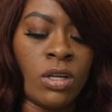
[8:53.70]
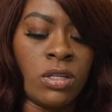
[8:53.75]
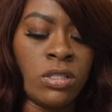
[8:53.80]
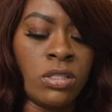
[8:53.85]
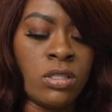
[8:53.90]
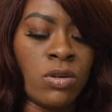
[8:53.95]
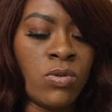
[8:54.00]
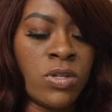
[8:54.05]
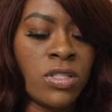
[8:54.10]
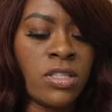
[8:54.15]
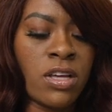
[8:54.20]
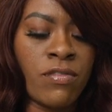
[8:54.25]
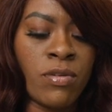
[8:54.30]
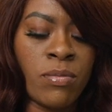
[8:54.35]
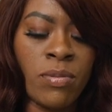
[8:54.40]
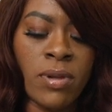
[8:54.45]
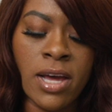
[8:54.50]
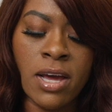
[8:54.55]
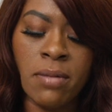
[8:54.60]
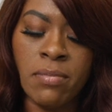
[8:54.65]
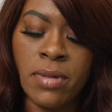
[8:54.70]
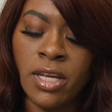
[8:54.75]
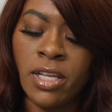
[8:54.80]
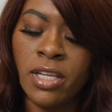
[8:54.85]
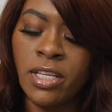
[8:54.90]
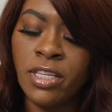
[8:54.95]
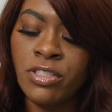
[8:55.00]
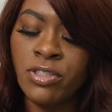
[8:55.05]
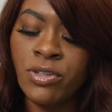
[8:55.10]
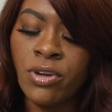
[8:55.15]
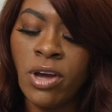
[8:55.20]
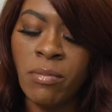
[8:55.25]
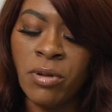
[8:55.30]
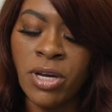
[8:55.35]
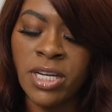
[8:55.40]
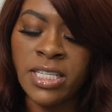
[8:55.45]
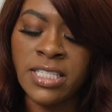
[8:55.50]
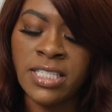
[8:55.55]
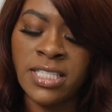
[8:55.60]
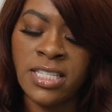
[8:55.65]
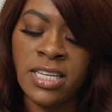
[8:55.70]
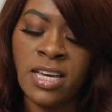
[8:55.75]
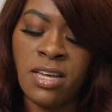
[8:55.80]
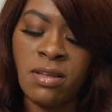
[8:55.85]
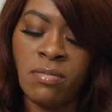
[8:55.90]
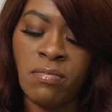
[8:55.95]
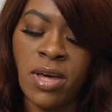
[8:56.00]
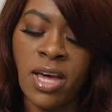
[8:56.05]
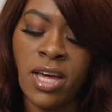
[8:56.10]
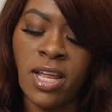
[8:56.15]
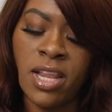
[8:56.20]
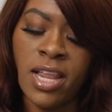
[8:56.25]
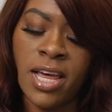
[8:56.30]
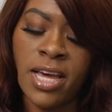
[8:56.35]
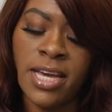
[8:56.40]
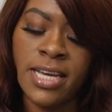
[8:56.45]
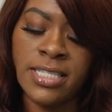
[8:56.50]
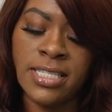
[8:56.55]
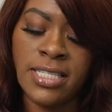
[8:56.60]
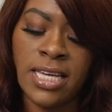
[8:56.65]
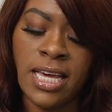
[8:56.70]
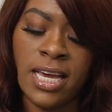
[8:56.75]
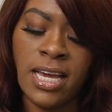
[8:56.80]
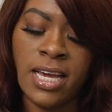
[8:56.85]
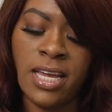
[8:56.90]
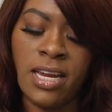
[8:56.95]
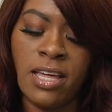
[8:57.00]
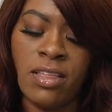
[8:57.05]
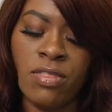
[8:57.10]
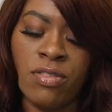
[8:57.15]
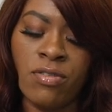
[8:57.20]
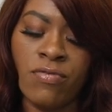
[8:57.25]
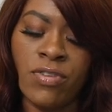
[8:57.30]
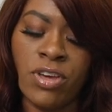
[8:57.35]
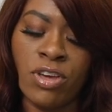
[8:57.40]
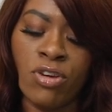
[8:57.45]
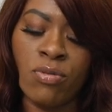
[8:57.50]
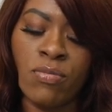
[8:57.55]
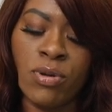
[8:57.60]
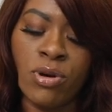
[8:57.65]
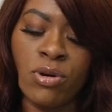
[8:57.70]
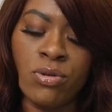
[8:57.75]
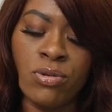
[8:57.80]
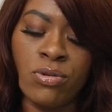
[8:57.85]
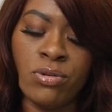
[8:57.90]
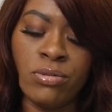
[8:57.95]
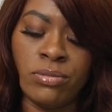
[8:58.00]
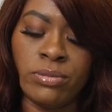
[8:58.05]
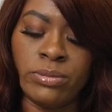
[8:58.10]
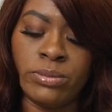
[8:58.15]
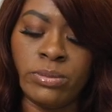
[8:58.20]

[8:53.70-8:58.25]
So once I've applied my cleanser, I'm going to sit my client's hand in the finger bowl.